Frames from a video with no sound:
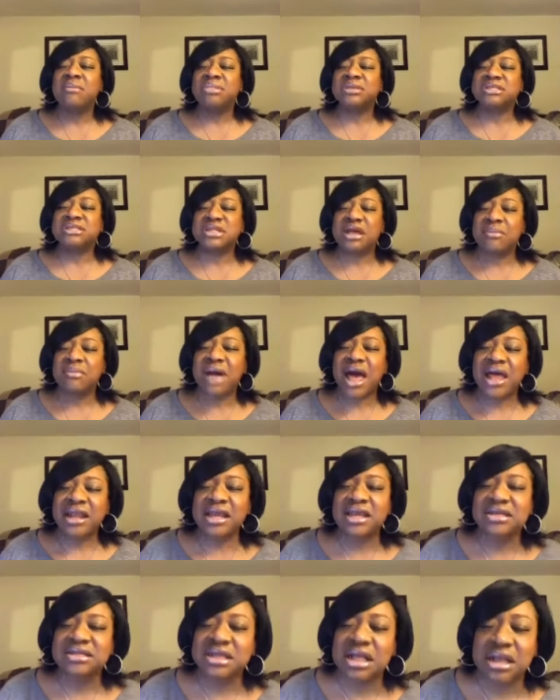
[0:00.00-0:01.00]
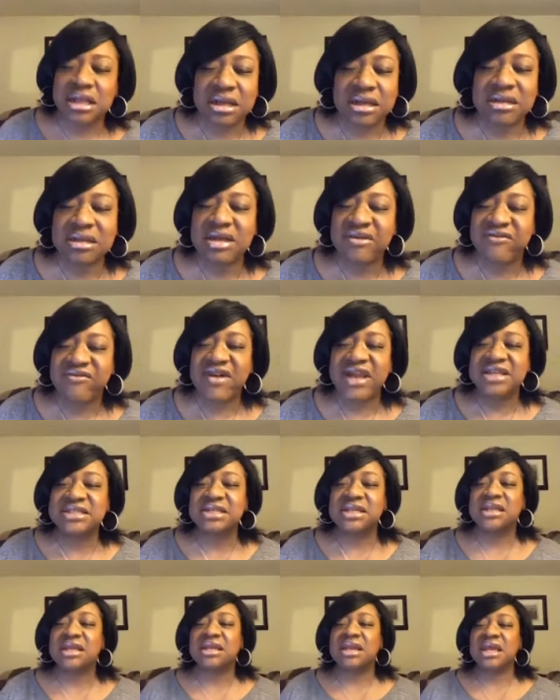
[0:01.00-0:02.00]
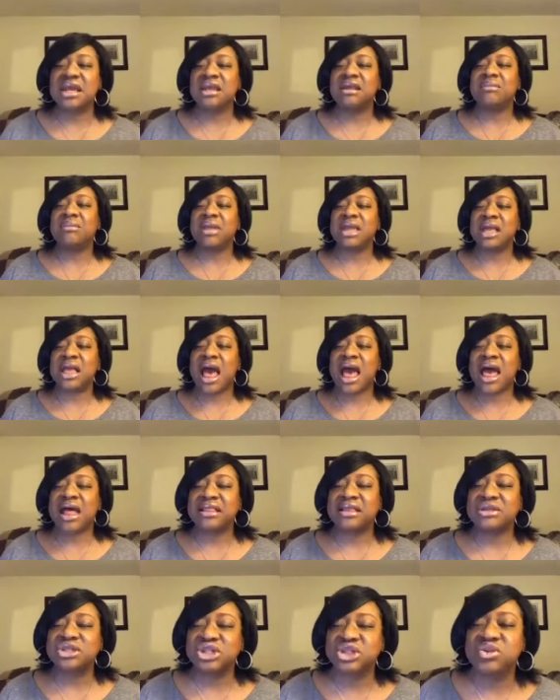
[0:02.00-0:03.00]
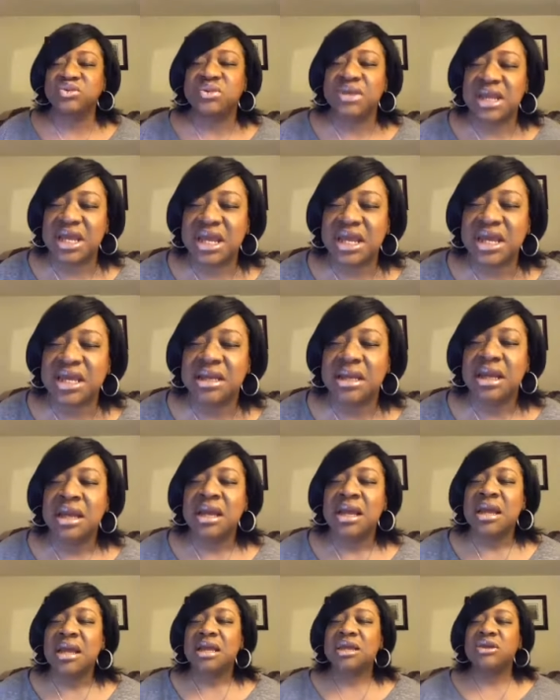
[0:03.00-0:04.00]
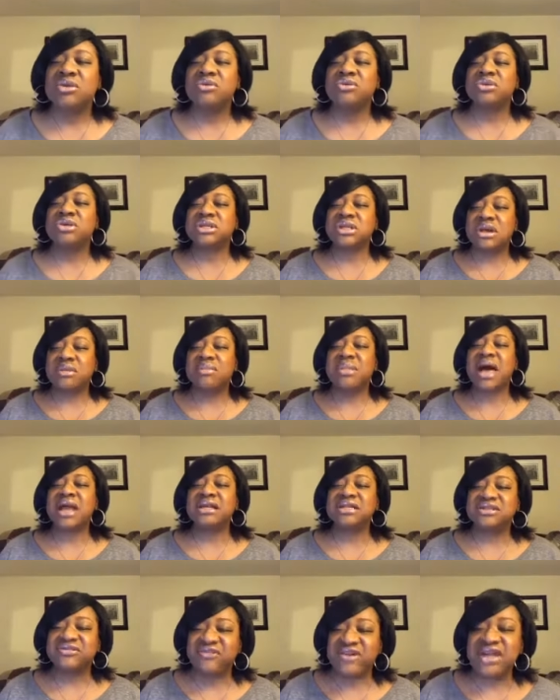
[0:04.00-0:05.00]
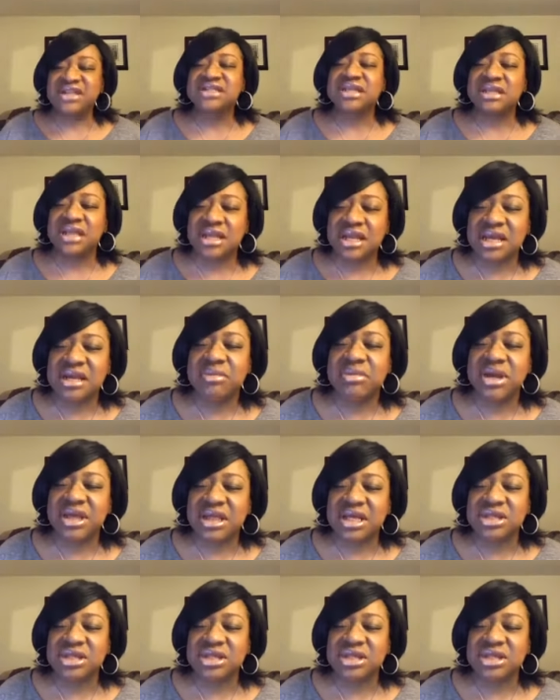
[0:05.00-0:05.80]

but somebody is clearly facing an enemy, God, that you need. Somebody's facing an enemy